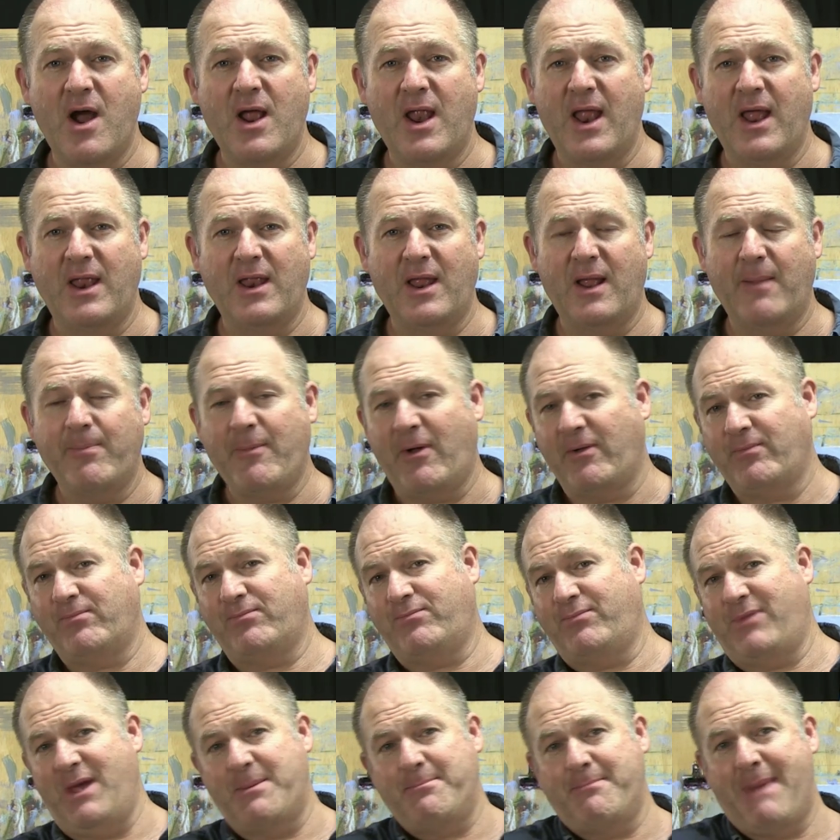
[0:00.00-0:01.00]
And I'm not,
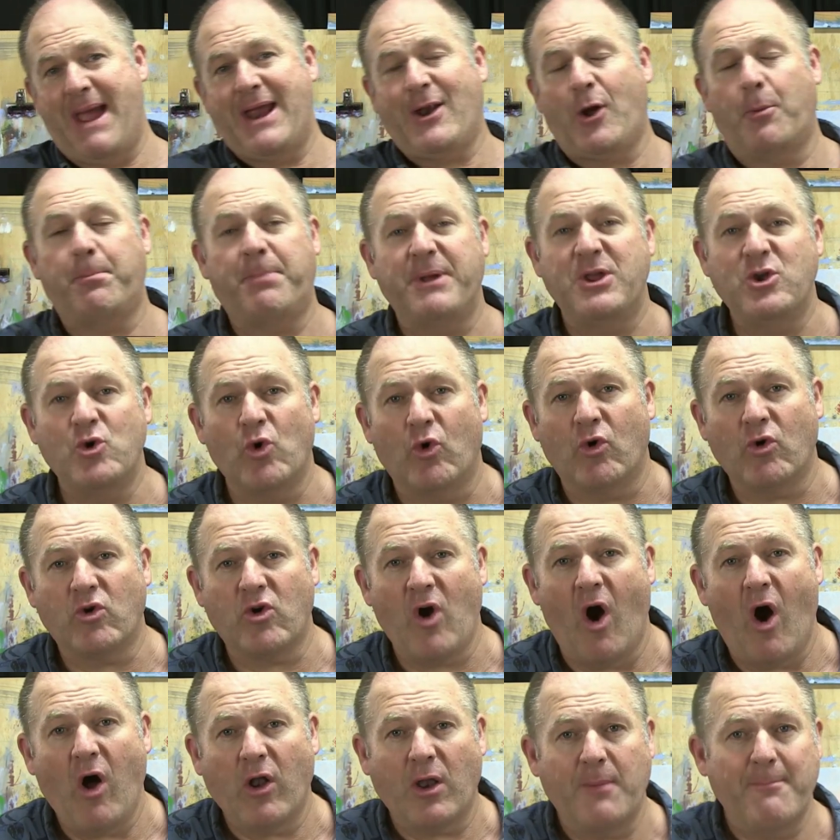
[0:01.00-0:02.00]
that may not be your
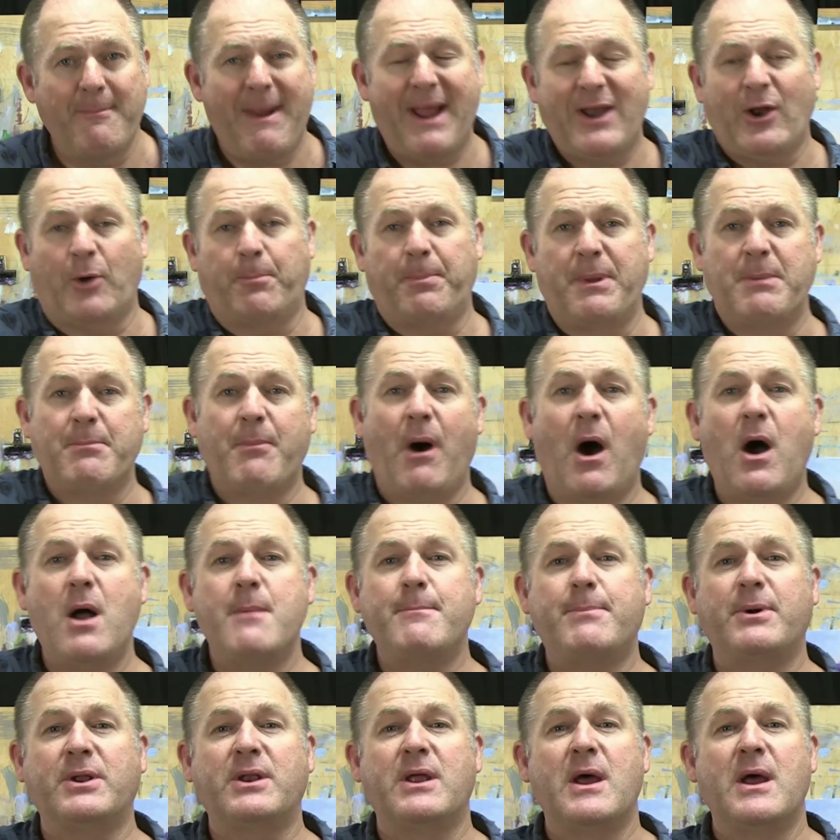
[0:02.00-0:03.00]
goal, it may not be mine,
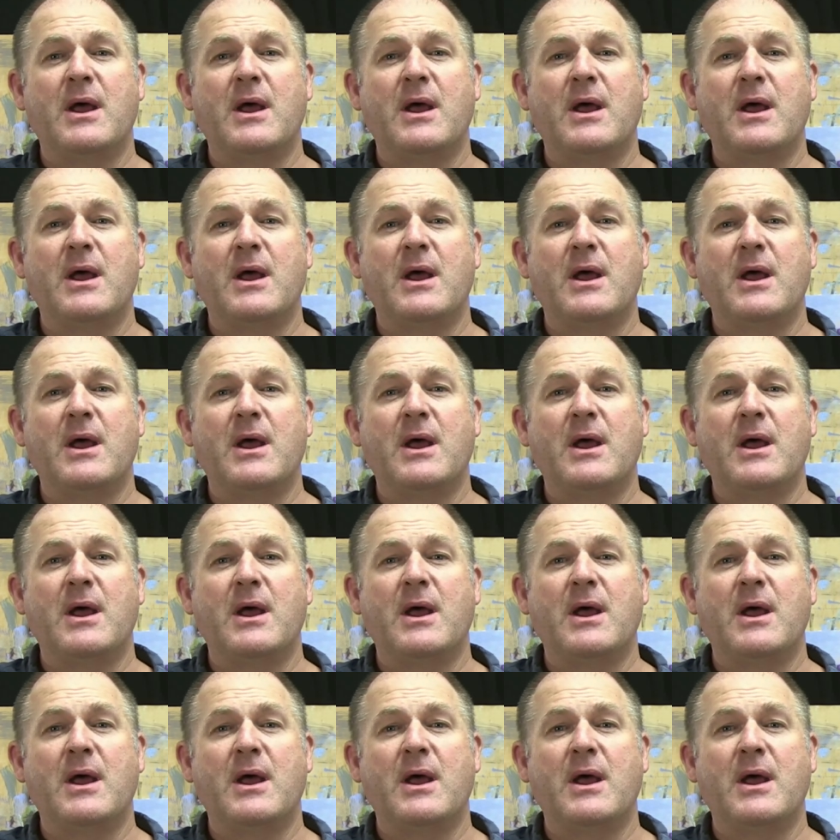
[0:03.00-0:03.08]
but